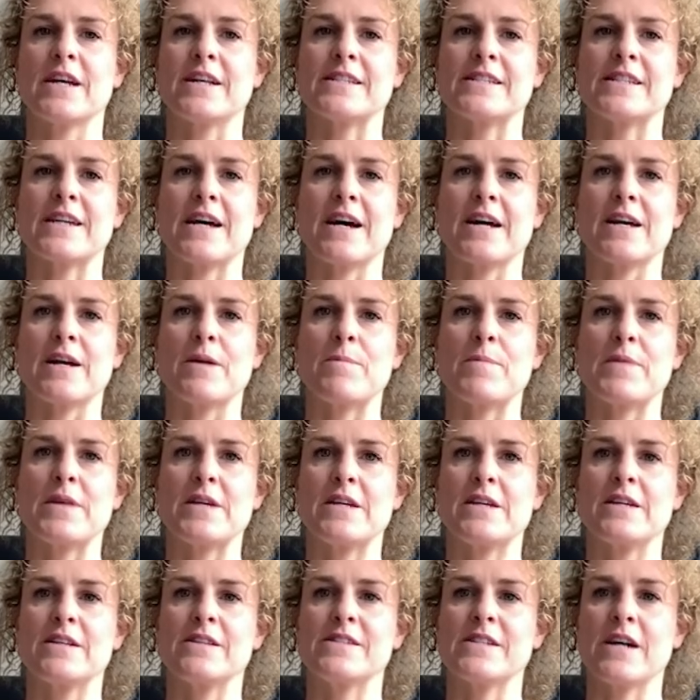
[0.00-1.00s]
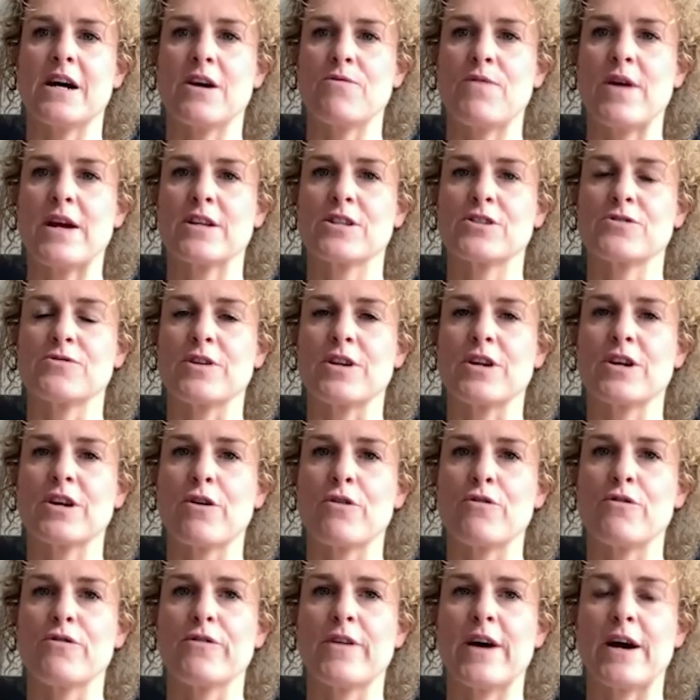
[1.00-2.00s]
and I am the director and
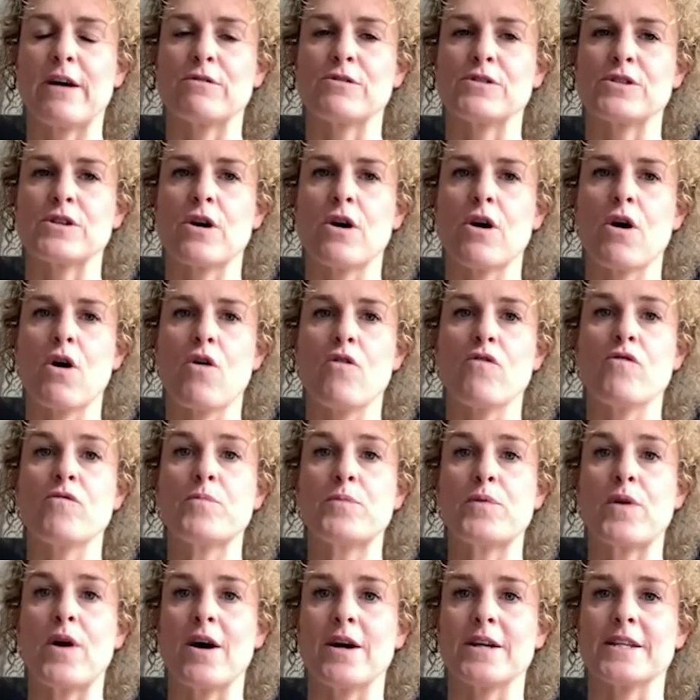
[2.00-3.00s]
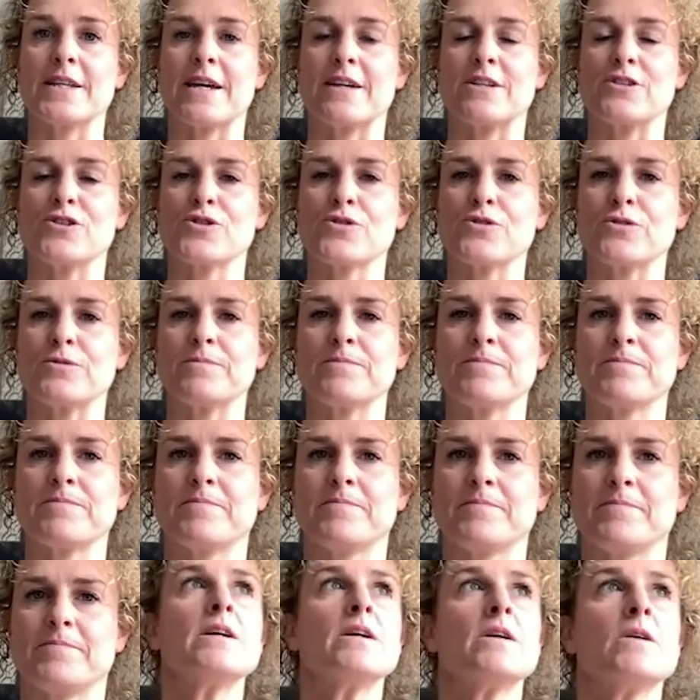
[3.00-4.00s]
co-founder of Pride Angel.
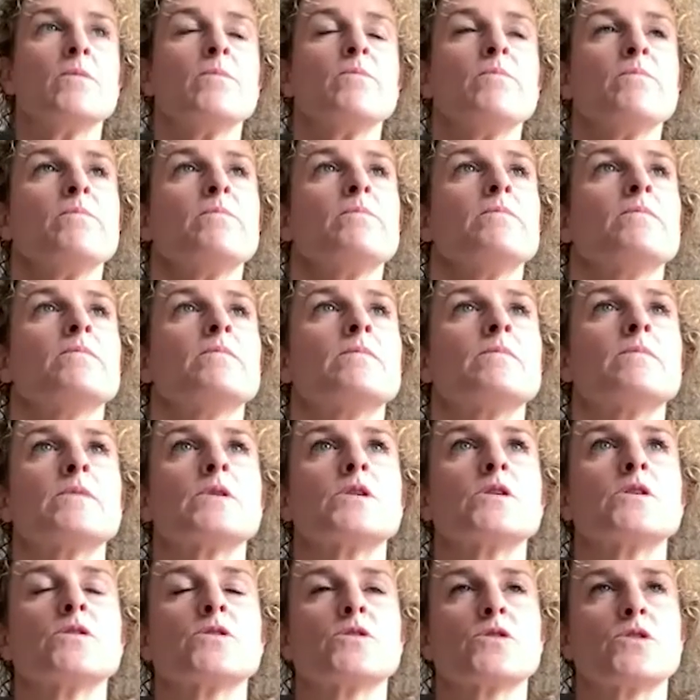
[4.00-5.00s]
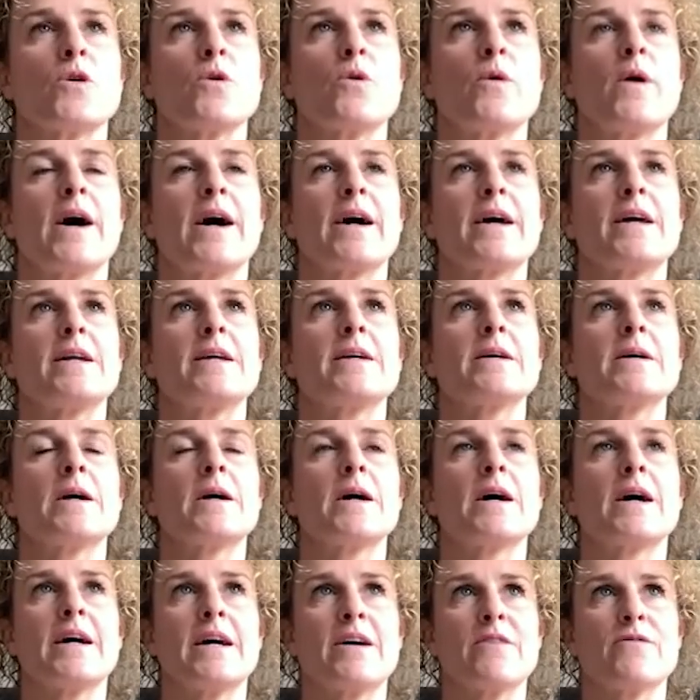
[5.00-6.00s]
So
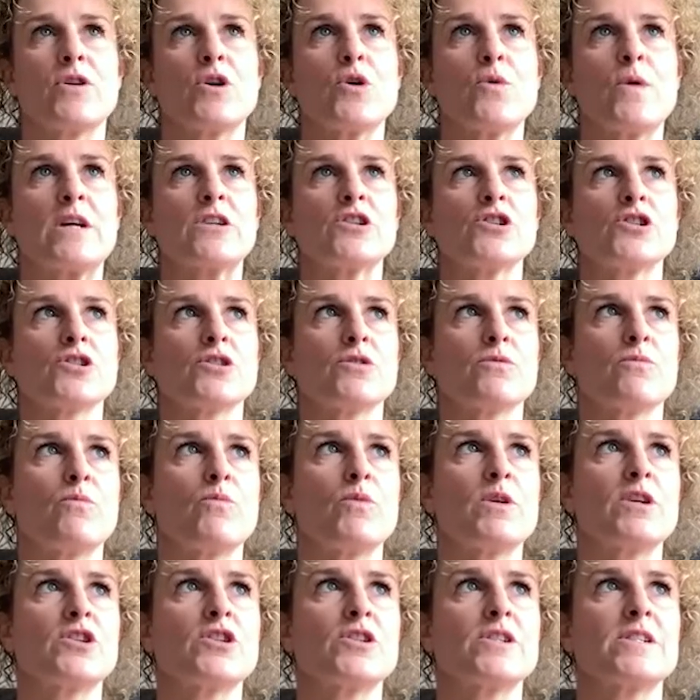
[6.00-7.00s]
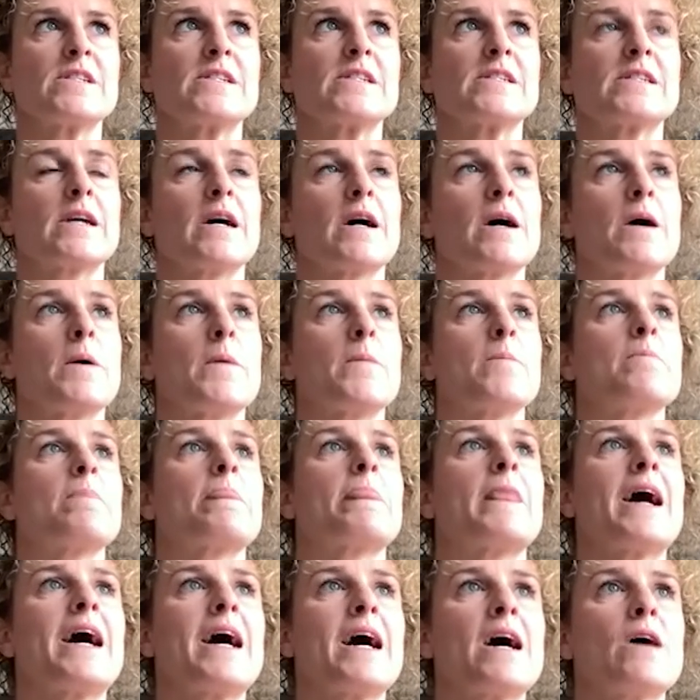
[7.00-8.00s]
I have a question, which is,
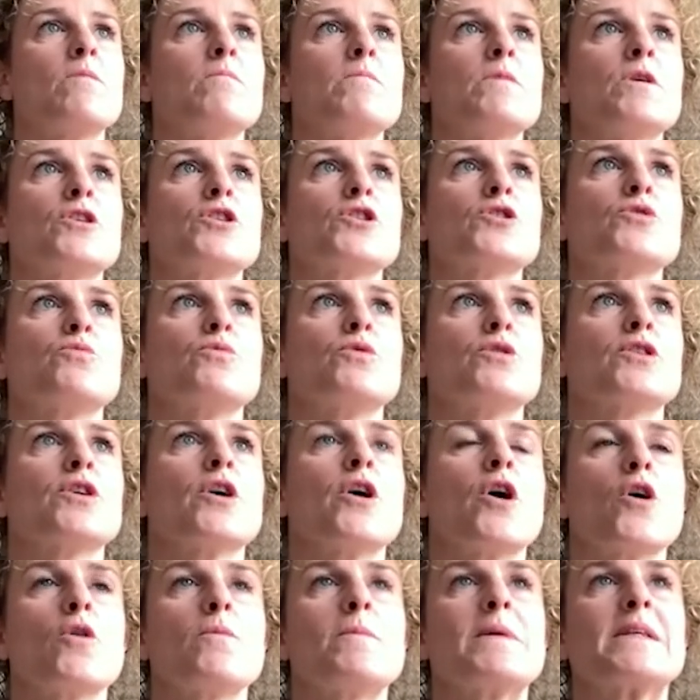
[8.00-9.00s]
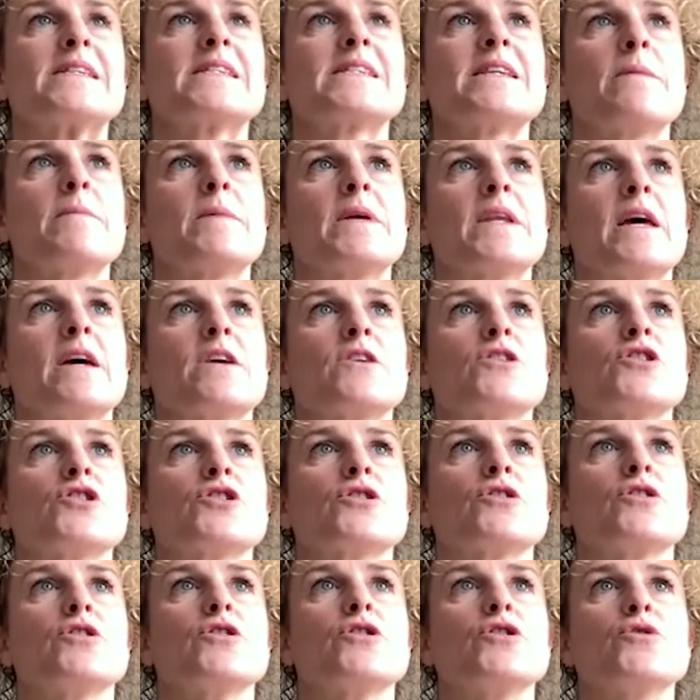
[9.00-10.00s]
how much would home
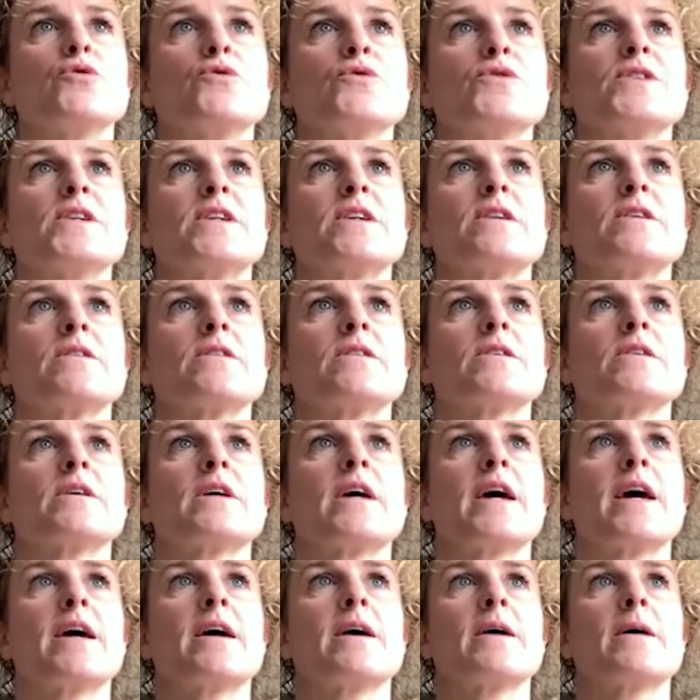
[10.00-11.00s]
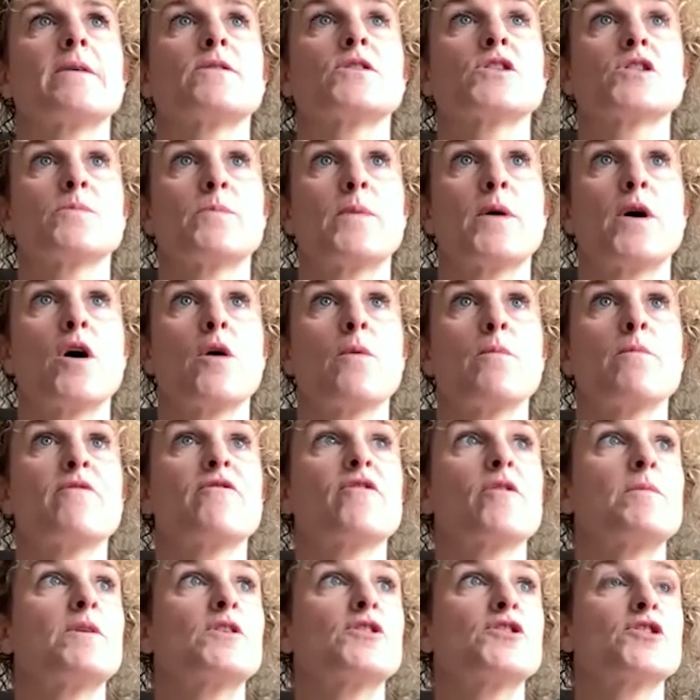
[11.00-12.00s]
insemination using sperm
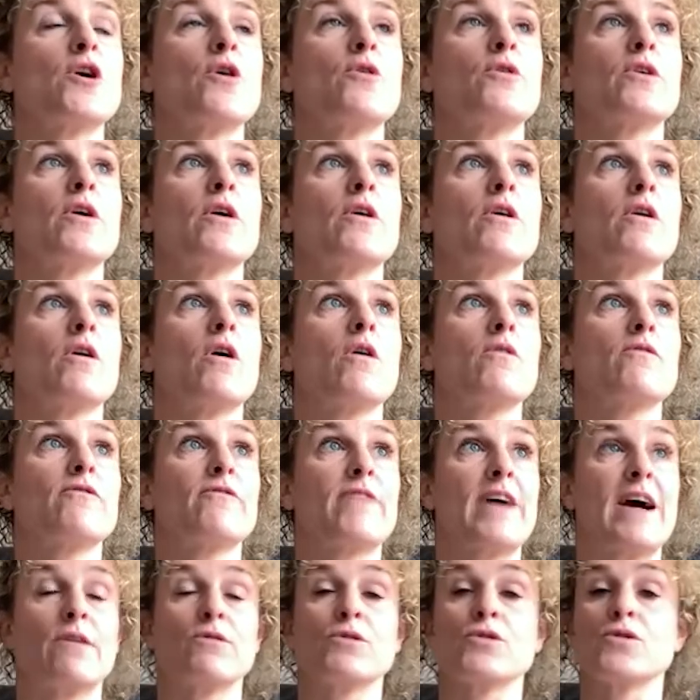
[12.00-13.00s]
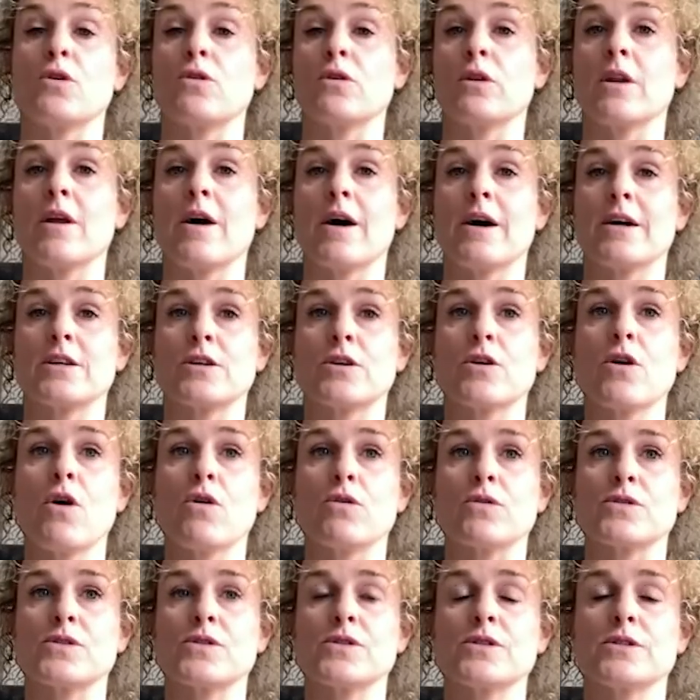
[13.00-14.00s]
from a donor found online
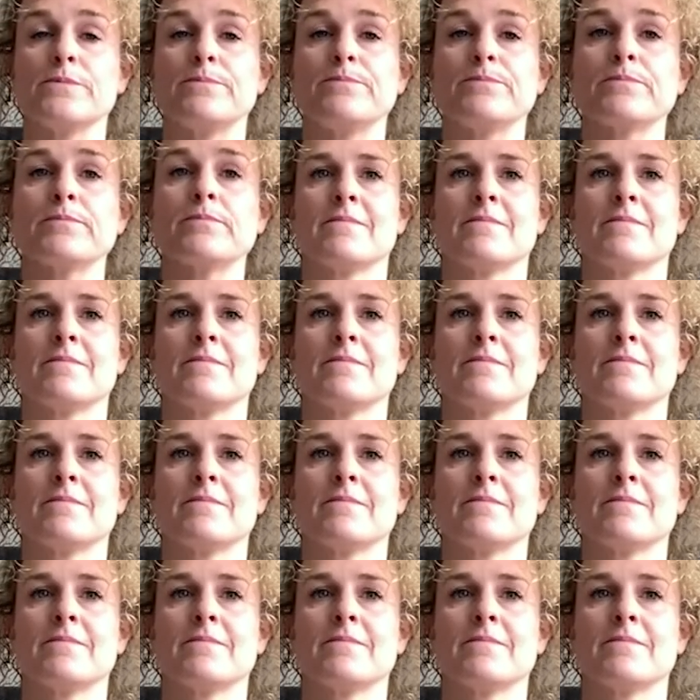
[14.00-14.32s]
cost?